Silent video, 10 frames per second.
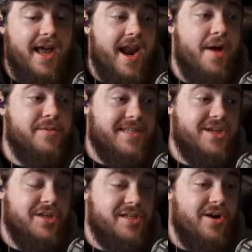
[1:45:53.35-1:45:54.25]
And I was
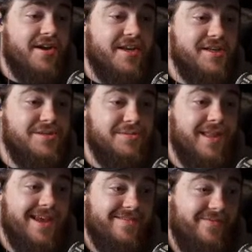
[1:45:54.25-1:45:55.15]
actually talking to
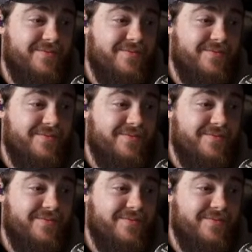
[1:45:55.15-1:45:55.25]
like